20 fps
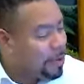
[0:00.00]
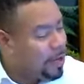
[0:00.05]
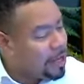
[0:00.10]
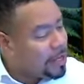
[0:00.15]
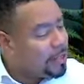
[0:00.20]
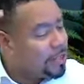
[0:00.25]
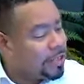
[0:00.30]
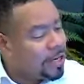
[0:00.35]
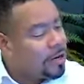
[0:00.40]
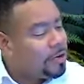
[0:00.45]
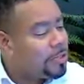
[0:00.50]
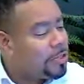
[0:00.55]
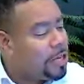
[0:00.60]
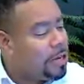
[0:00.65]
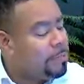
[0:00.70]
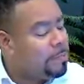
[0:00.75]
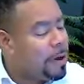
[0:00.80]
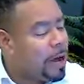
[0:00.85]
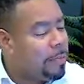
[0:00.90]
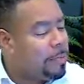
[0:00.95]
songs
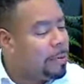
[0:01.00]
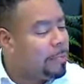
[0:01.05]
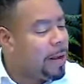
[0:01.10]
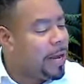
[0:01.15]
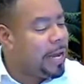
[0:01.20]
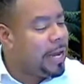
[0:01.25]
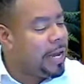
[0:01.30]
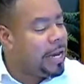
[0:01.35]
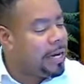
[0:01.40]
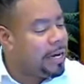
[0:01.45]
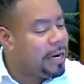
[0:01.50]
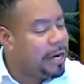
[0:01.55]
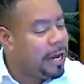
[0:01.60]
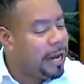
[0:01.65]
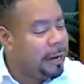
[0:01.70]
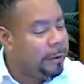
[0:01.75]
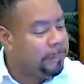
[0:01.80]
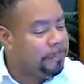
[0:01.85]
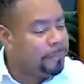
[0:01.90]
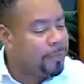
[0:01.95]
keep popping in my head
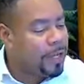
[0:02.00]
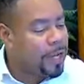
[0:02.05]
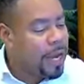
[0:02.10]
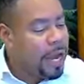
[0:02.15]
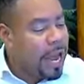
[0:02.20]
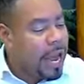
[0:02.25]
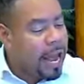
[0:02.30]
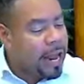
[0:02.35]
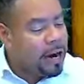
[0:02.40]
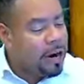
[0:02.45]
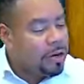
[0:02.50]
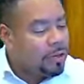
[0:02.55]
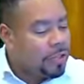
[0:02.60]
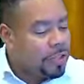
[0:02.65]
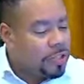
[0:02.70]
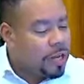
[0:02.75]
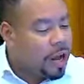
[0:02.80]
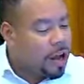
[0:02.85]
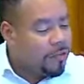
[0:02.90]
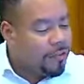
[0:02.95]
tonight. And her
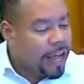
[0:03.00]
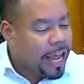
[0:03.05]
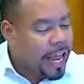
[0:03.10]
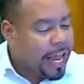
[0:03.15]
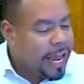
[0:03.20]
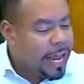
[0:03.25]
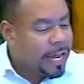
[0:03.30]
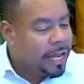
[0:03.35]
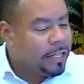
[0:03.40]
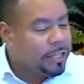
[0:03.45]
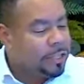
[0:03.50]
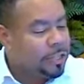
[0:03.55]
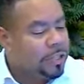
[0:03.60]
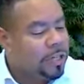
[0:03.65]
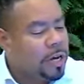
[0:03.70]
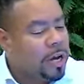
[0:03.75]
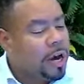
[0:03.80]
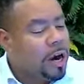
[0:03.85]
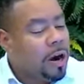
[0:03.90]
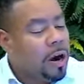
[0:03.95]
soft hands
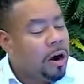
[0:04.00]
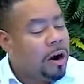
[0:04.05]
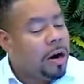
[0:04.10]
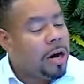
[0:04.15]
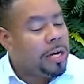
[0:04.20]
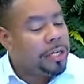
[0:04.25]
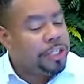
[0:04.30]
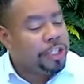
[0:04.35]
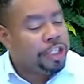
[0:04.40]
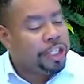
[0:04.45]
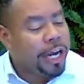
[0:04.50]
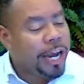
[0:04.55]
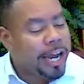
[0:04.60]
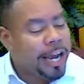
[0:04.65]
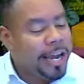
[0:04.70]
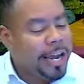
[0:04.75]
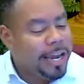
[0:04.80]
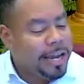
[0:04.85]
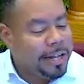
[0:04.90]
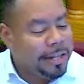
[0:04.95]
are
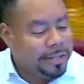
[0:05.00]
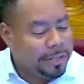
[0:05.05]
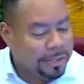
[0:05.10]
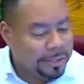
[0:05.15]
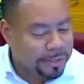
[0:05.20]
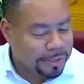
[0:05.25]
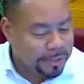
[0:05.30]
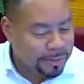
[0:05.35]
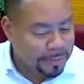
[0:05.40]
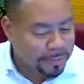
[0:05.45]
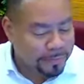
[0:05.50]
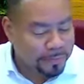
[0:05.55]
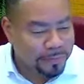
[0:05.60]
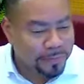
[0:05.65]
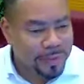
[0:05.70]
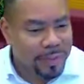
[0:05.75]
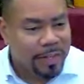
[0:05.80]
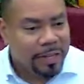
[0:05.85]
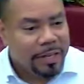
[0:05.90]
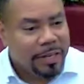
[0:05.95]
chains.
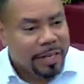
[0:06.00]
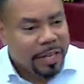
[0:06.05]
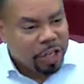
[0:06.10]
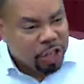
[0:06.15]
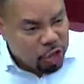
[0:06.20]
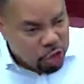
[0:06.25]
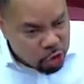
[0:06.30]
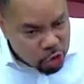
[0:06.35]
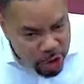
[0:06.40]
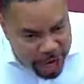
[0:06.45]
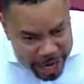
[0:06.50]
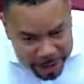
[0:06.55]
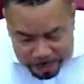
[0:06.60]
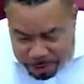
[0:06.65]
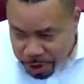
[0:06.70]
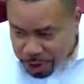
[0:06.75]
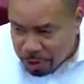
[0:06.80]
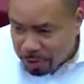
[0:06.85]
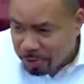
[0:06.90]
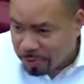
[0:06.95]
It
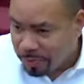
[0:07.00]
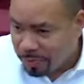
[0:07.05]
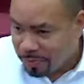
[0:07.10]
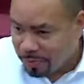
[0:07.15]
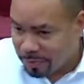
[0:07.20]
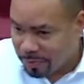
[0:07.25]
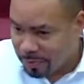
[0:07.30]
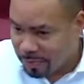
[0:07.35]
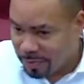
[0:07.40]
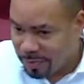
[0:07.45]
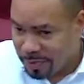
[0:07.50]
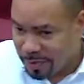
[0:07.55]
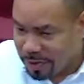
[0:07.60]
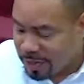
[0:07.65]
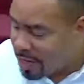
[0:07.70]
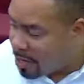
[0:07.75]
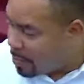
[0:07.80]
traps you. Think